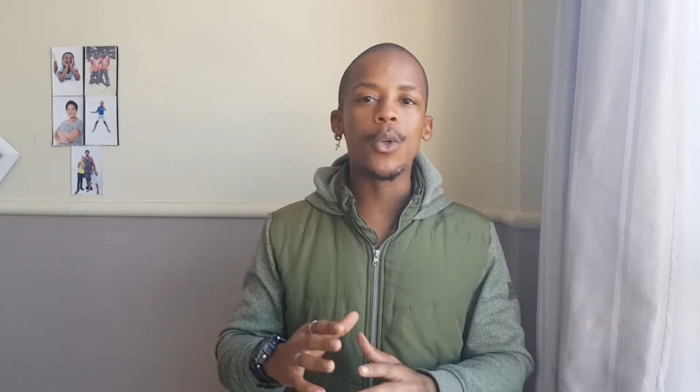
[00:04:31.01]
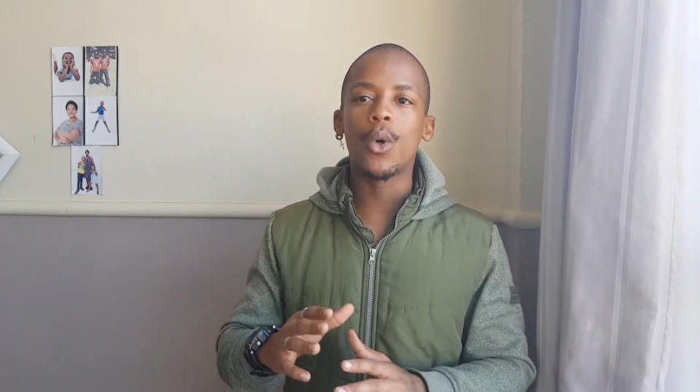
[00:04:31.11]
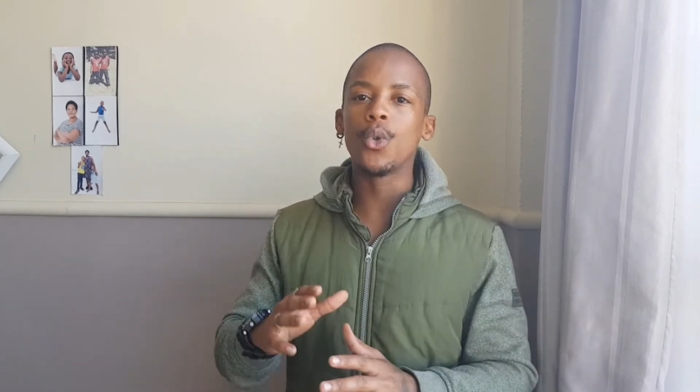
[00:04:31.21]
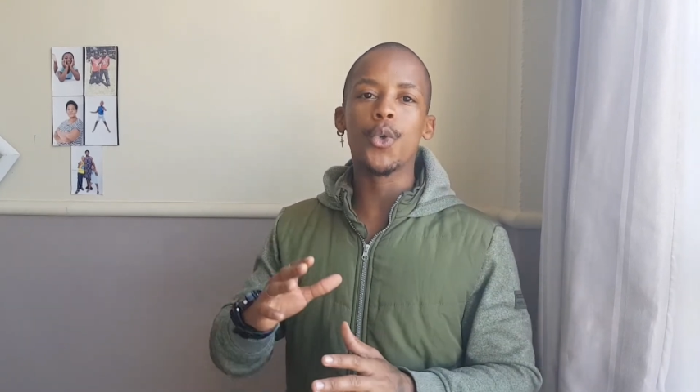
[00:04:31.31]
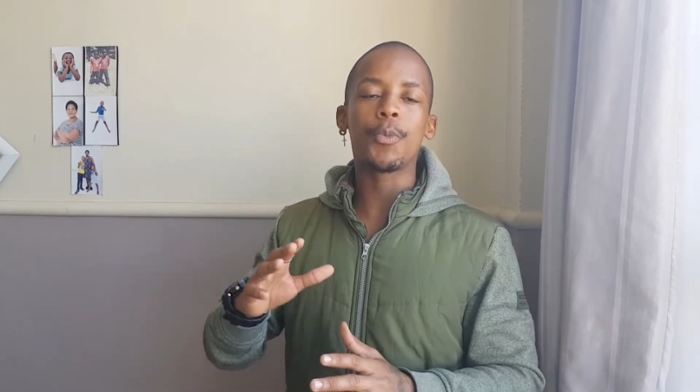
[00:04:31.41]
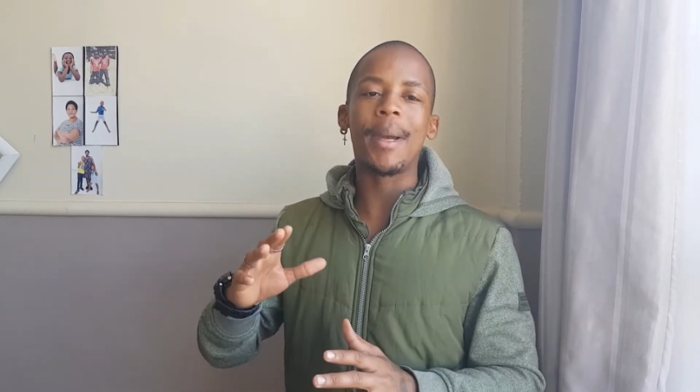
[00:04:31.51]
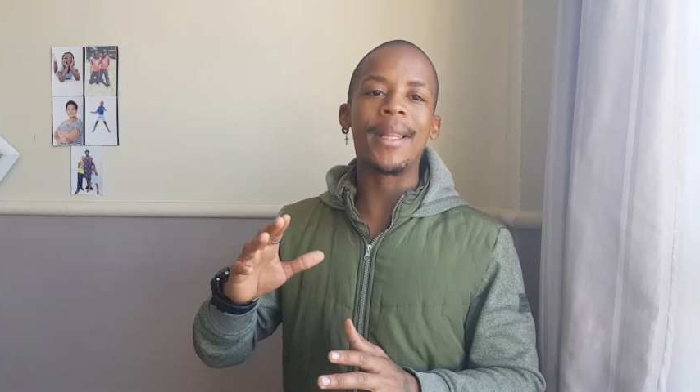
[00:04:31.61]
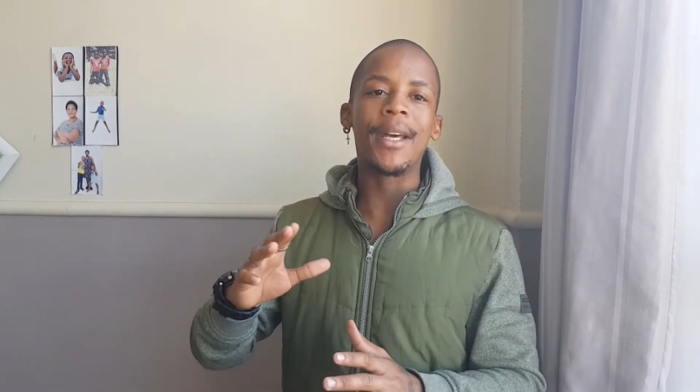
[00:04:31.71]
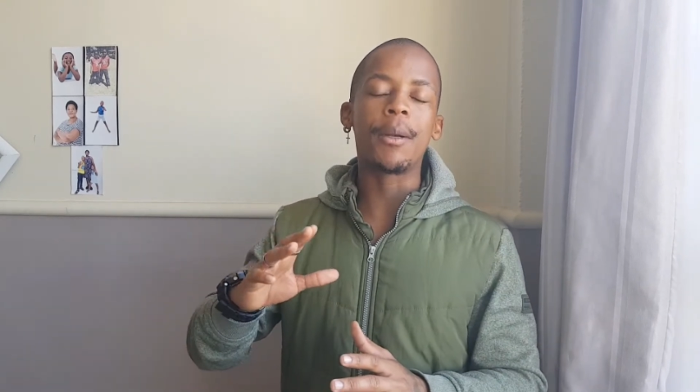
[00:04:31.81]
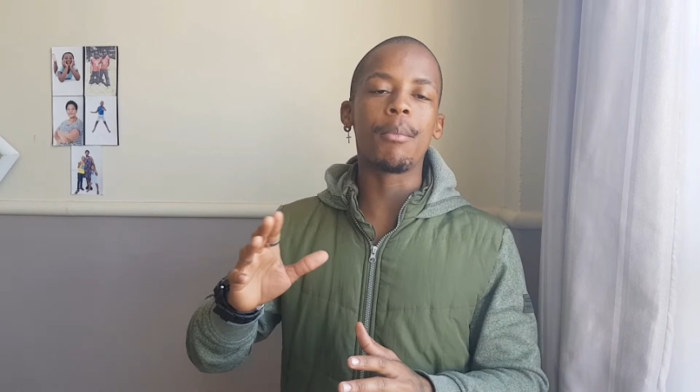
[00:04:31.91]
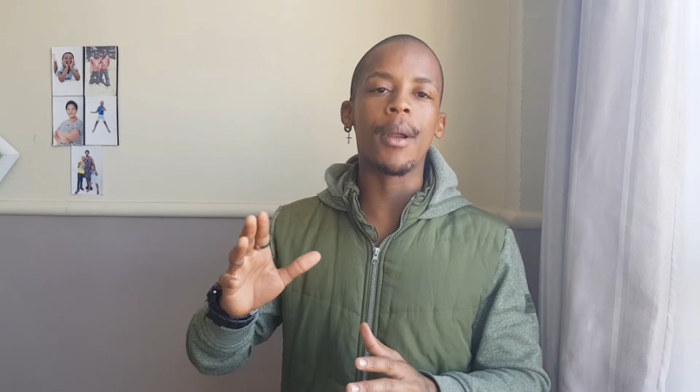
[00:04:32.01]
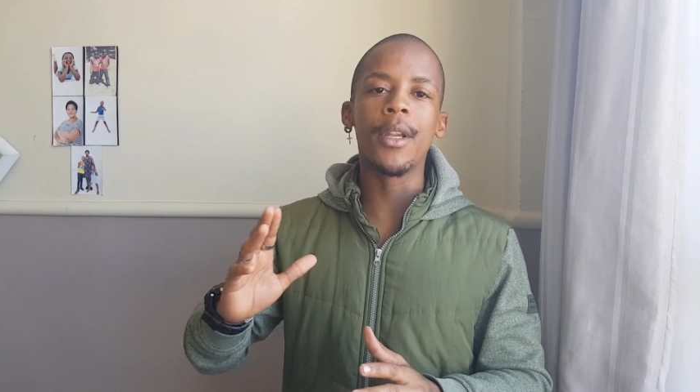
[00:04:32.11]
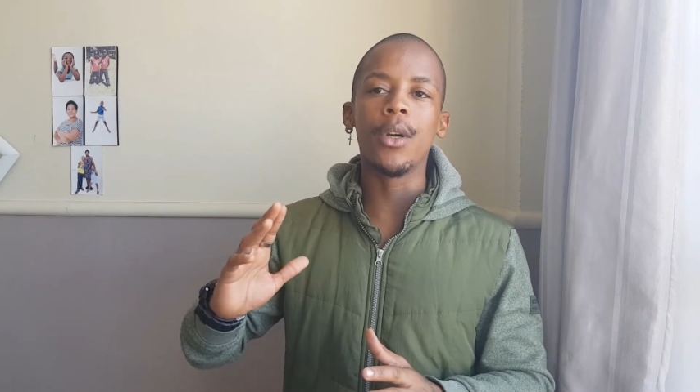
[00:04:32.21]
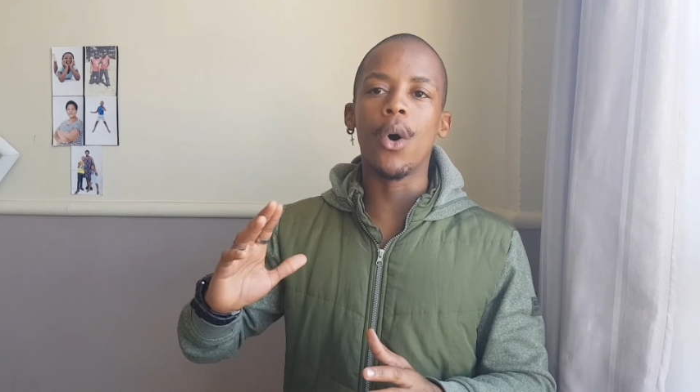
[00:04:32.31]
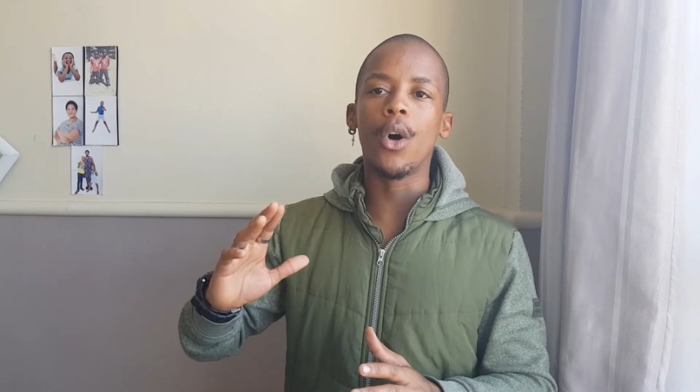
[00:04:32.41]
you're going to spend that
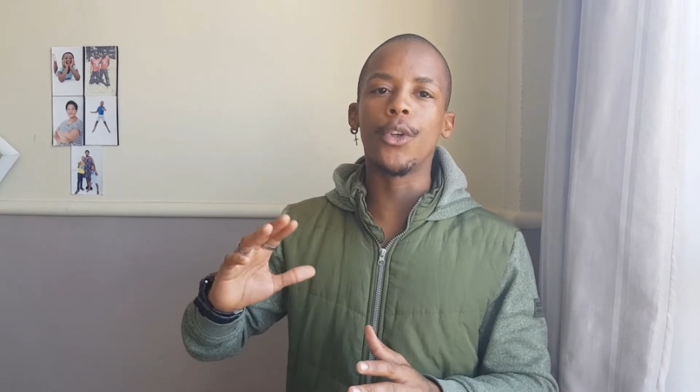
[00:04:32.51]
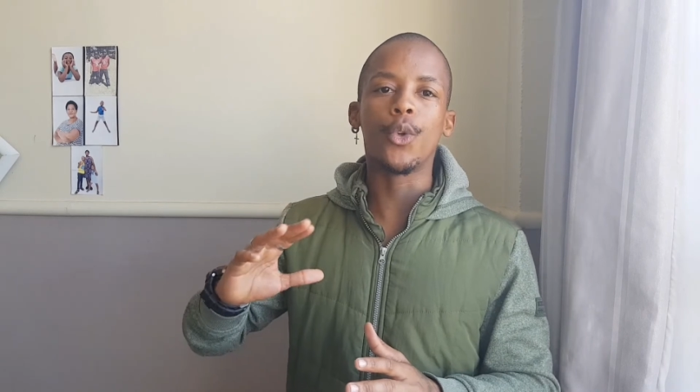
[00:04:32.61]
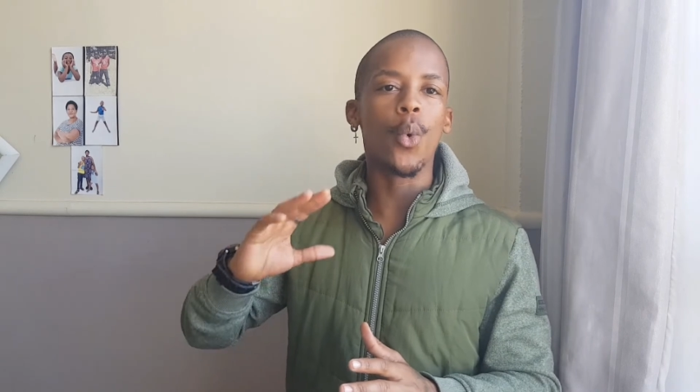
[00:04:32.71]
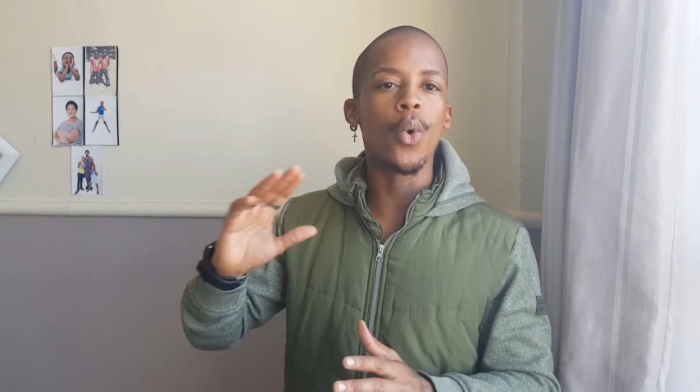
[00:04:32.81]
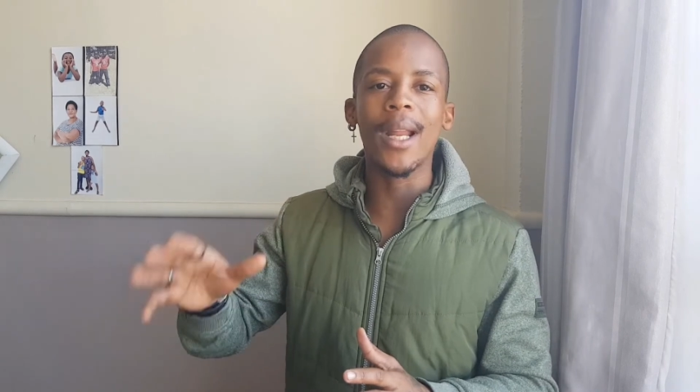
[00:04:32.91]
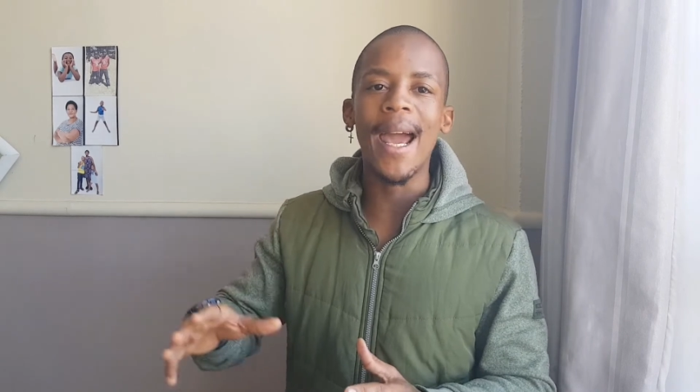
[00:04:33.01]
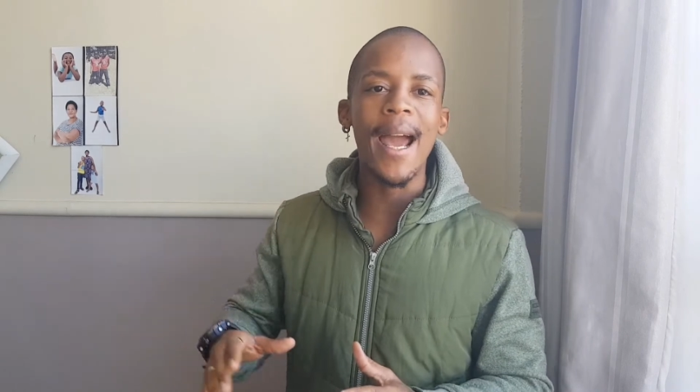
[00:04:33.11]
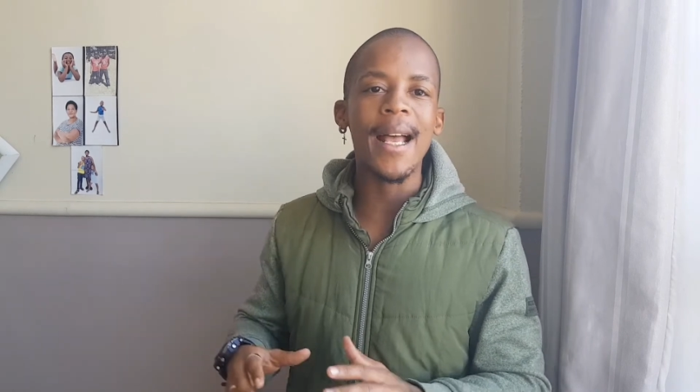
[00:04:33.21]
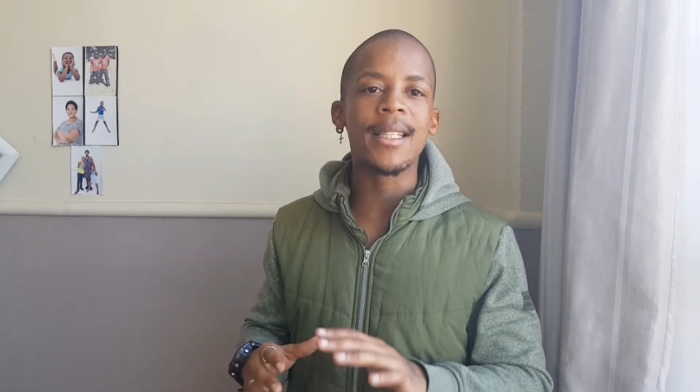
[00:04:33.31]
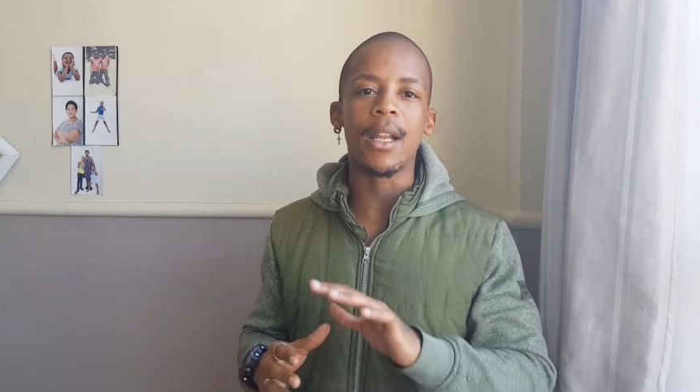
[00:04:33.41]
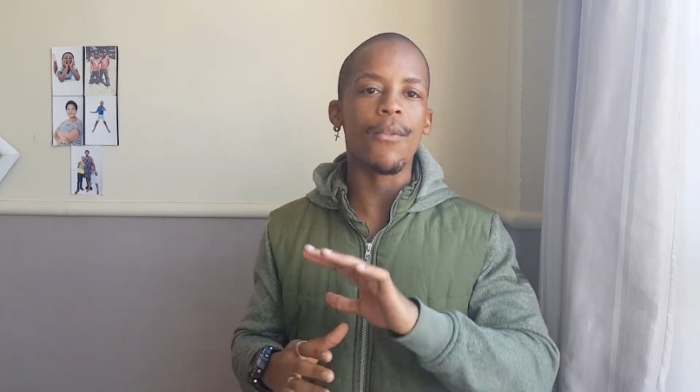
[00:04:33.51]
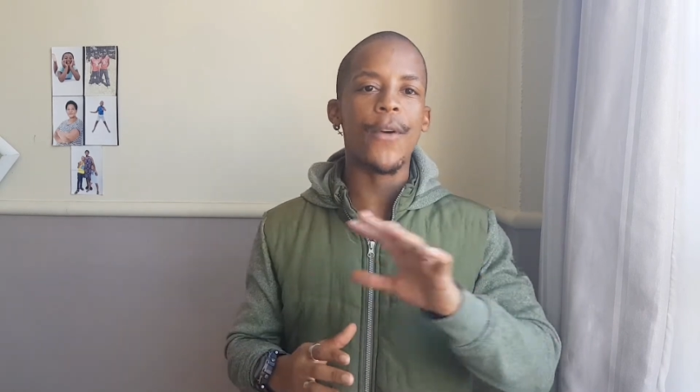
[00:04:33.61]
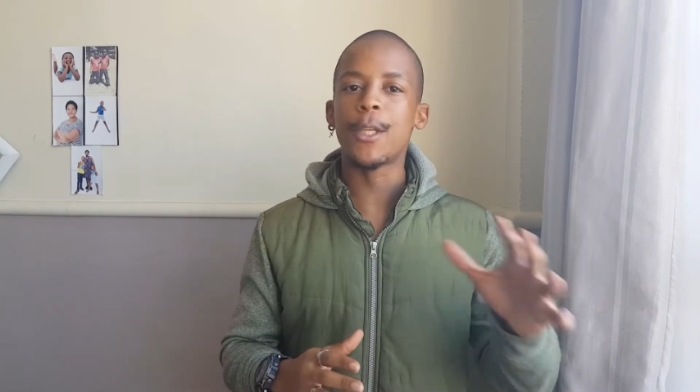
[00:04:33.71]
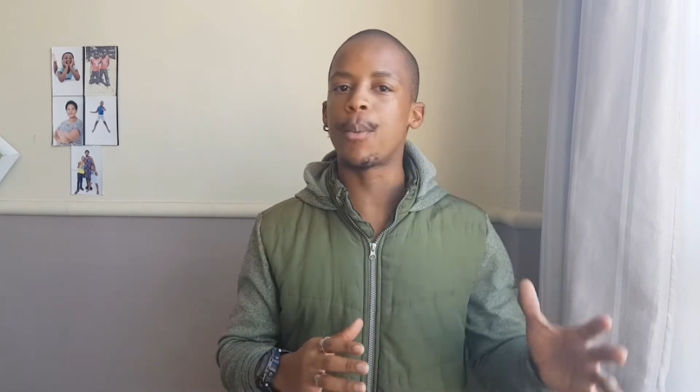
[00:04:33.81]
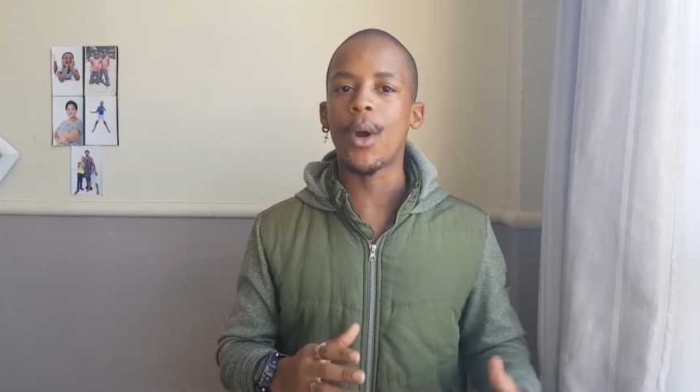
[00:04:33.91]
money on Google ads and
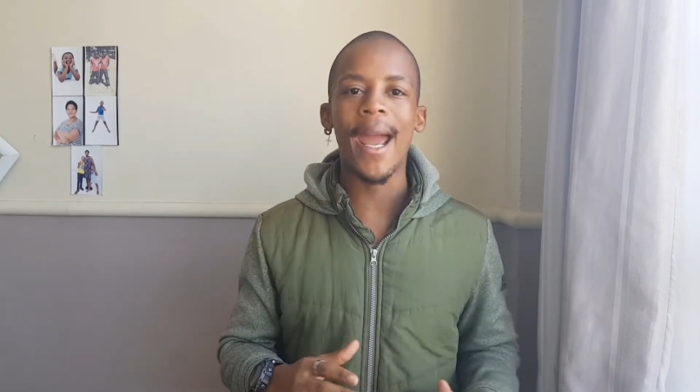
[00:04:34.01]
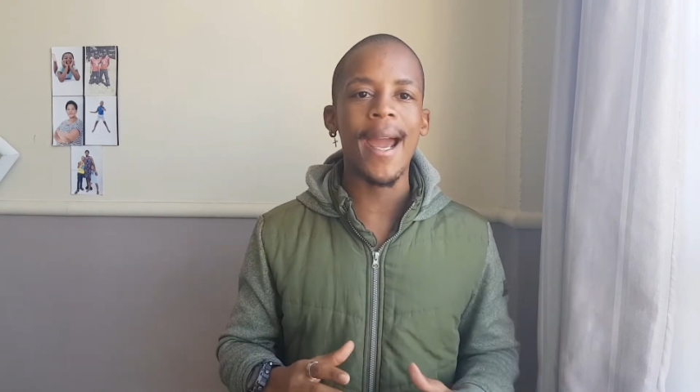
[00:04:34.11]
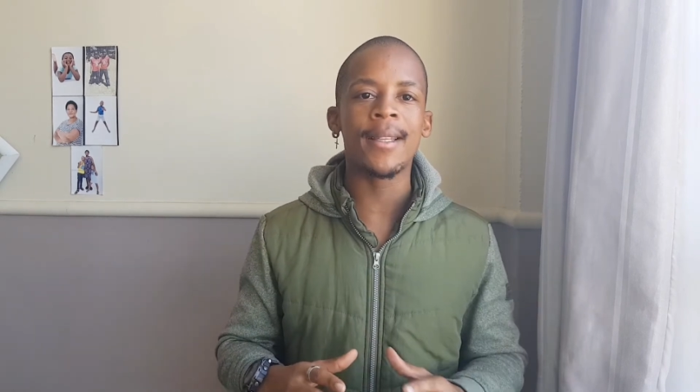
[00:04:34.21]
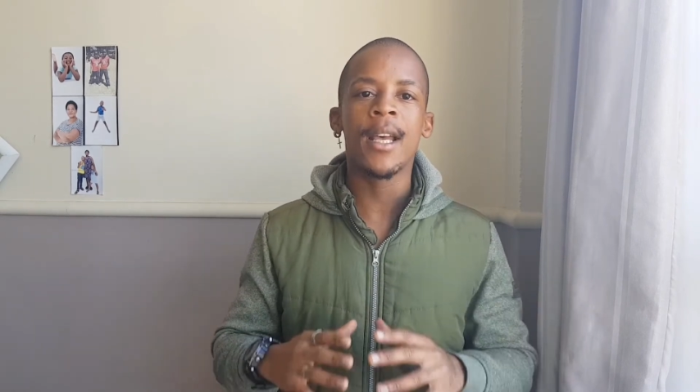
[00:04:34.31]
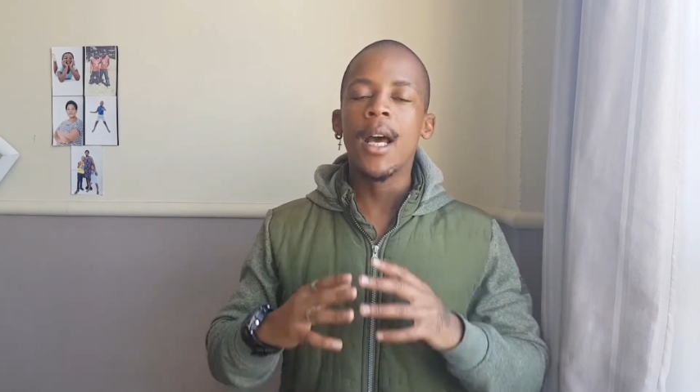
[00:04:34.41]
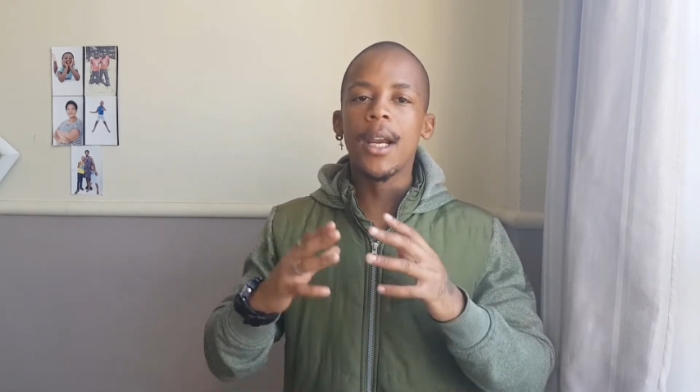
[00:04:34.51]
Facebook ads,